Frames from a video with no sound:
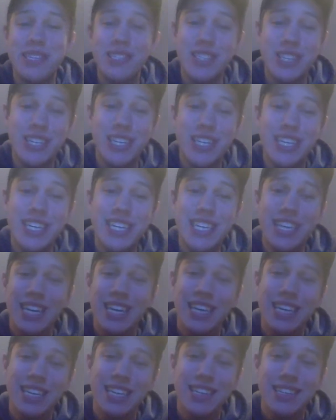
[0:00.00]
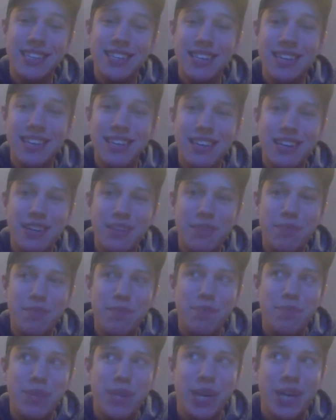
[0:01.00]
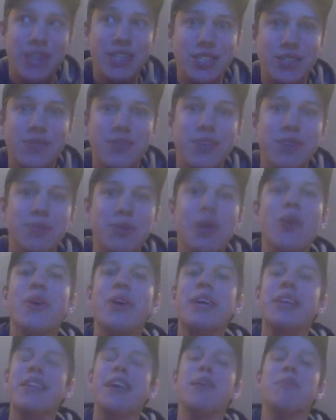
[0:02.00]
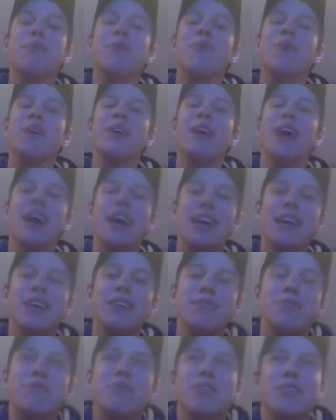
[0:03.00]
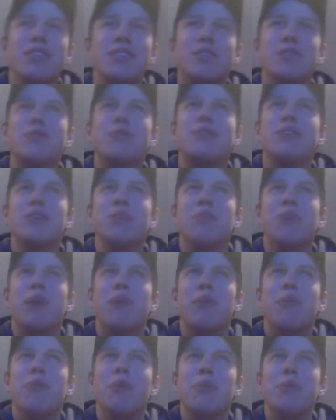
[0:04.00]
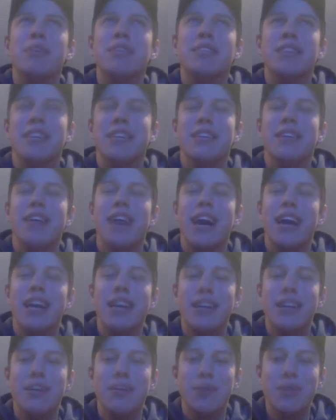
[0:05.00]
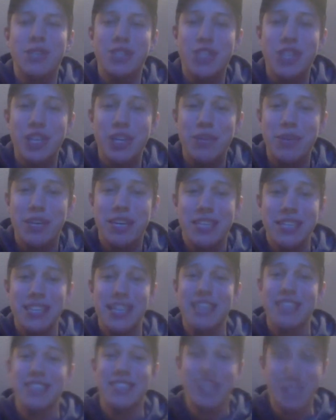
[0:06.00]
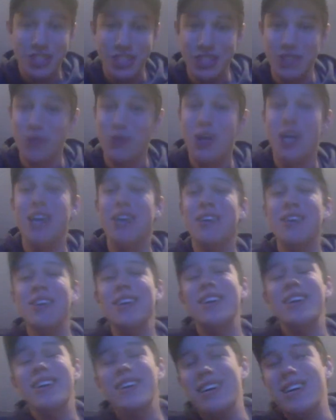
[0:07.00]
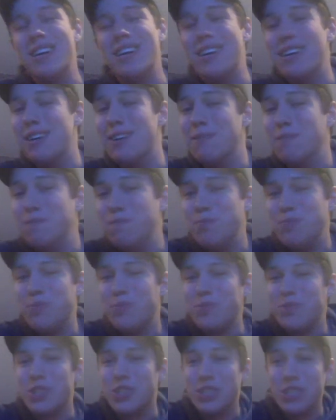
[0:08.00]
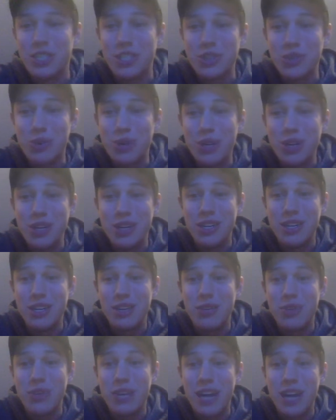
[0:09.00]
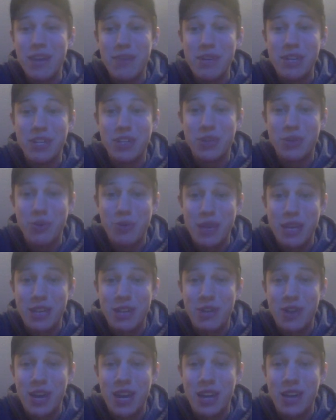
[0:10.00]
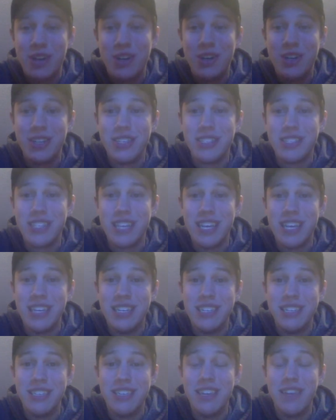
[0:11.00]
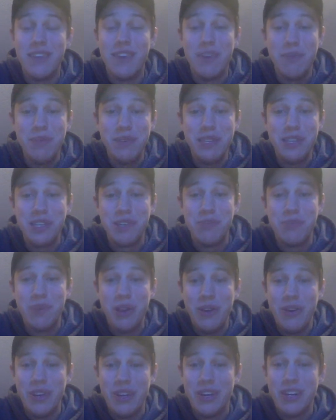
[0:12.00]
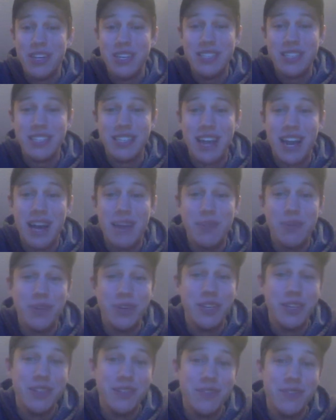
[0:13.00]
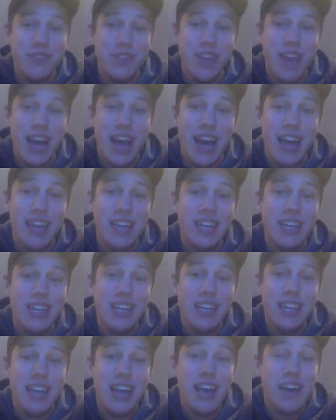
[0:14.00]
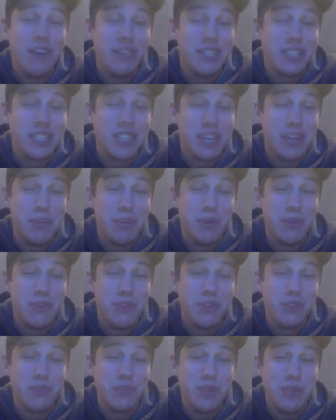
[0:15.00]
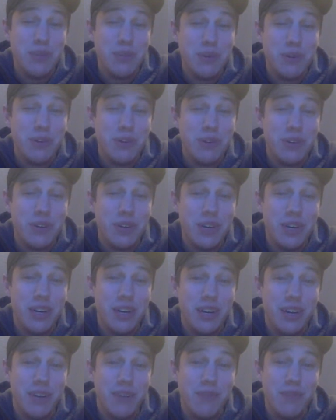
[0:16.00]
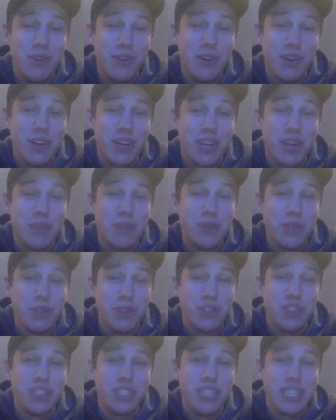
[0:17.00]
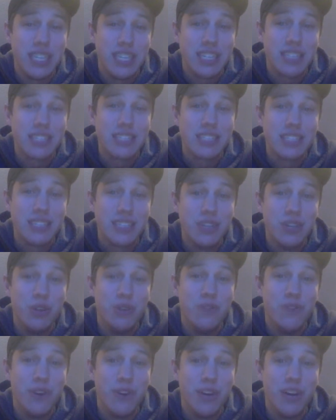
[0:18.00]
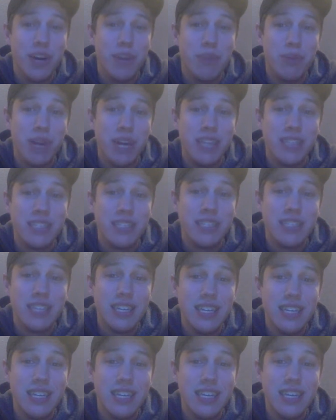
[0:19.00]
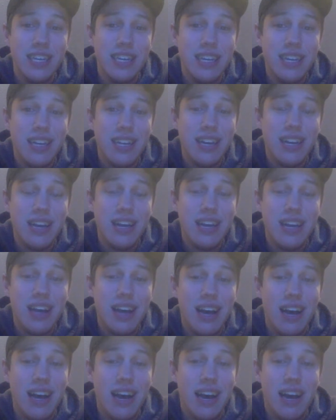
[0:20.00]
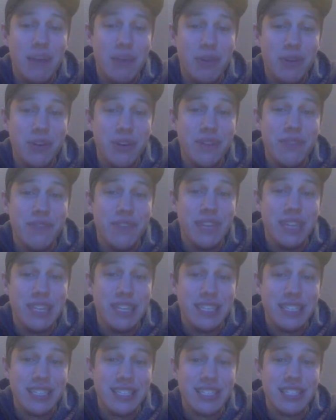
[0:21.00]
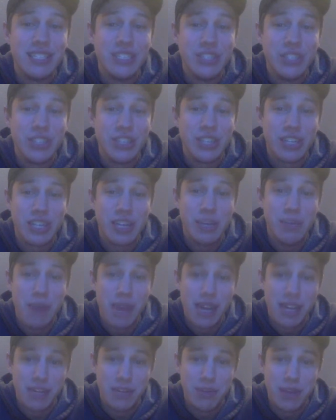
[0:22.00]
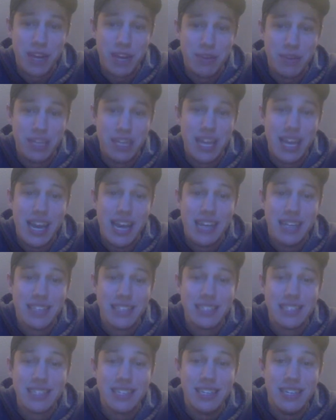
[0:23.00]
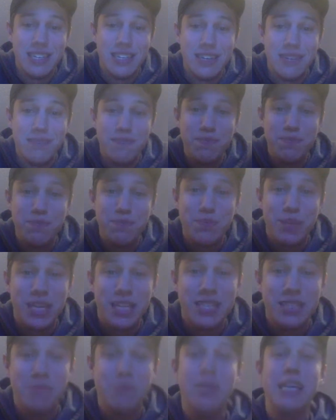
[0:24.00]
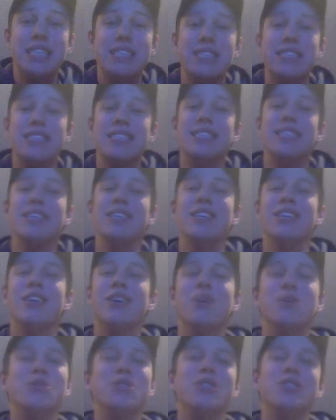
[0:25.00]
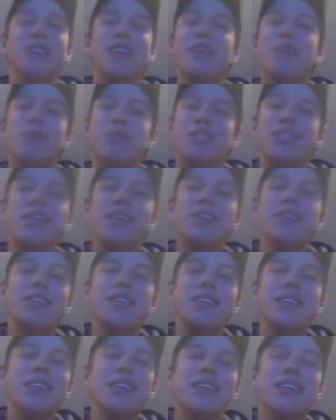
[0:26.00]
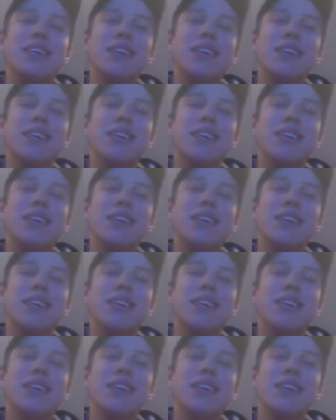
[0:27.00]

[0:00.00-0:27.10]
the jury, and because of him going at that point, it can probably be said that I ended up on the jury because of that decision as well. So this is where we got to make sure we're making the right calls. And if I'm being completely honest, I believe that at least a couple of those people, a couple of those 6 who voted out Bryce tonight, I believe that this decision is going to come back to bite him in the ass, because Mason knows his name was out there.